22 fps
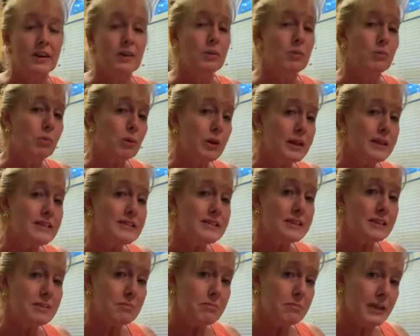What does
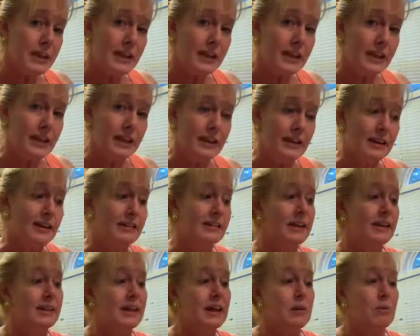it mean
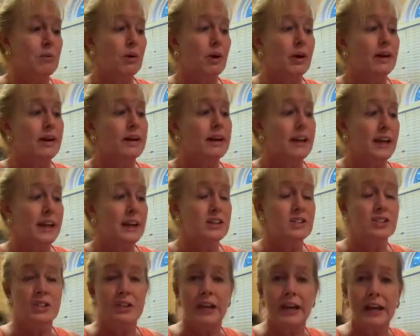that they were
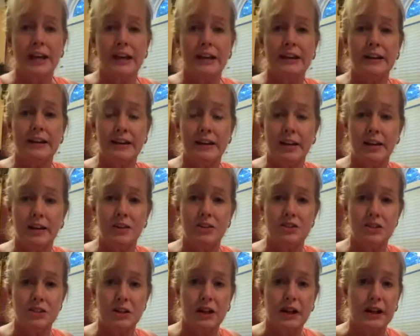uneducated and
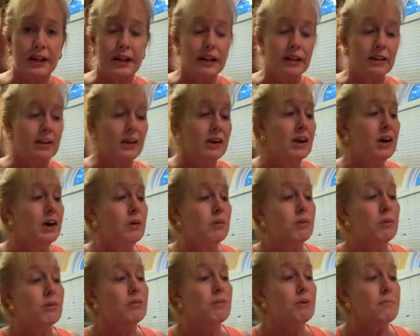untrained?
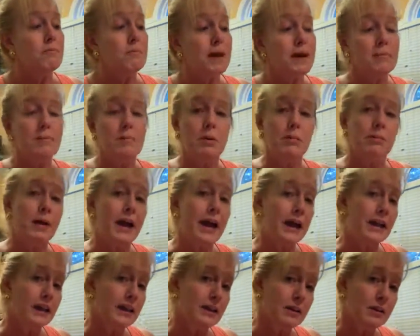Well, remember
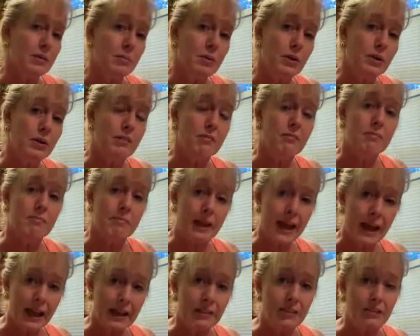back in the book of
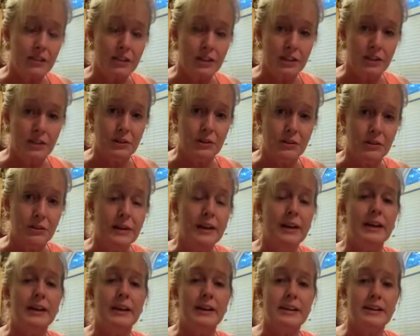Matthew,
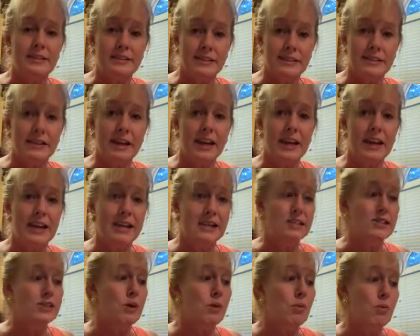it
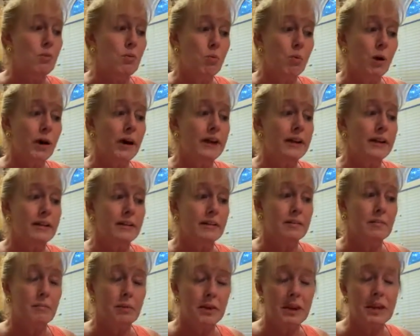states what
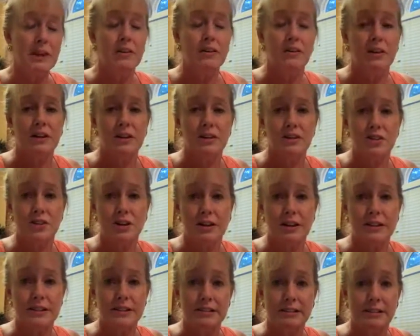Peter and
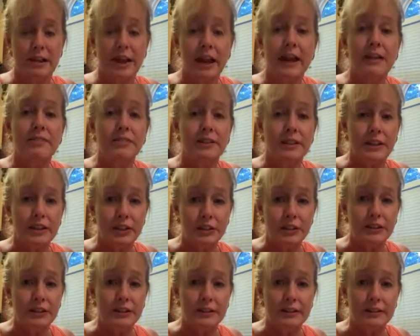John's
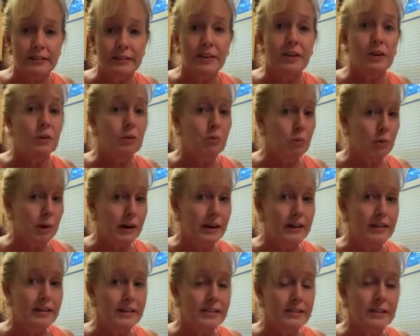livelihood
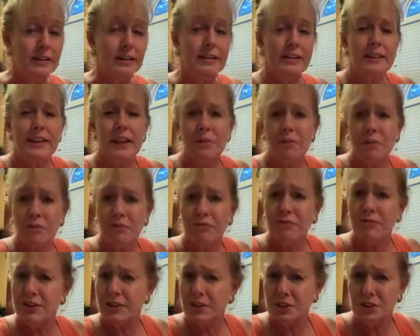was. They were
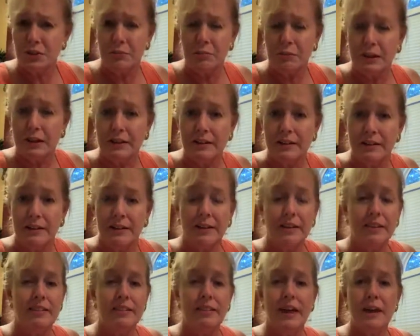fishermen.
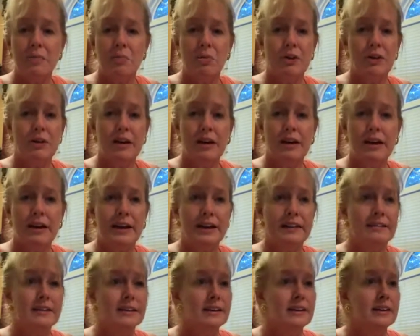They were
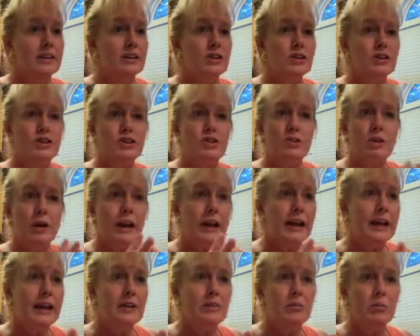not
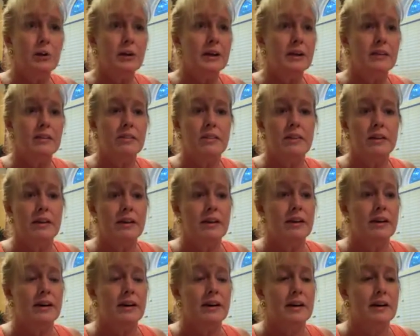trained with
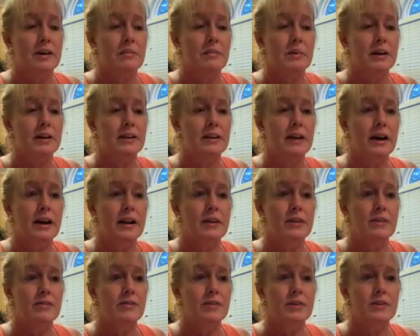a lot
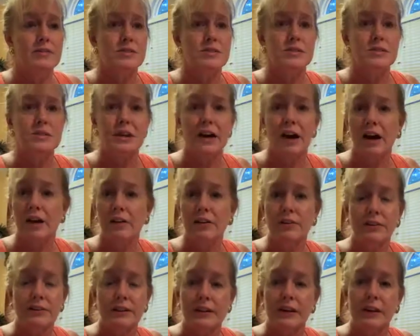of
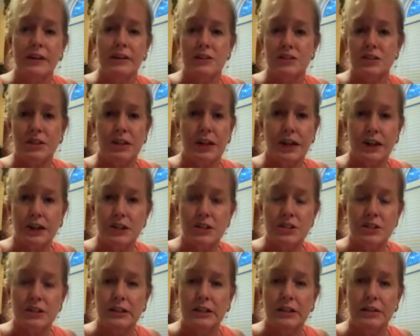scholarly
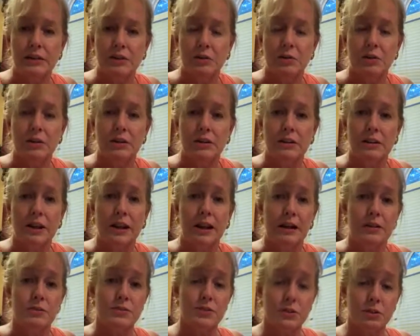education or a
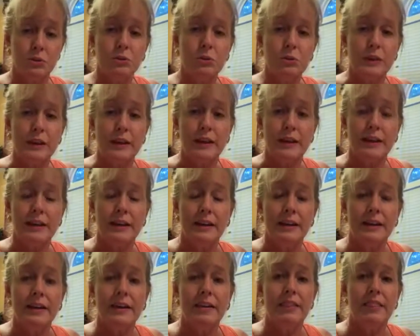lot of schooling.
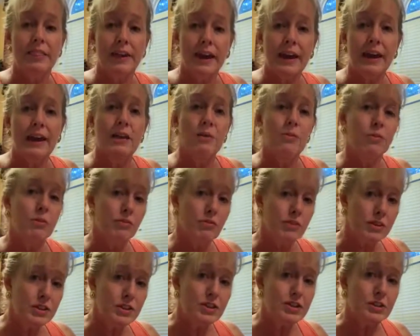They were
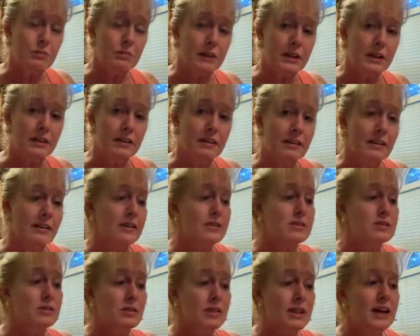fishermen.
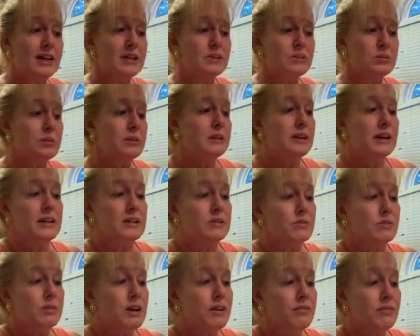So that's what that's
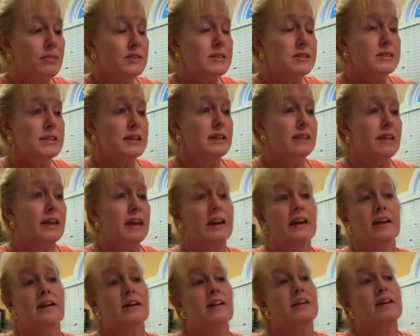referencing
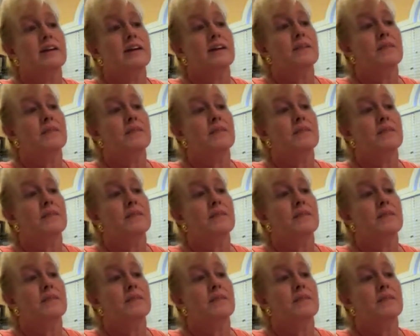there.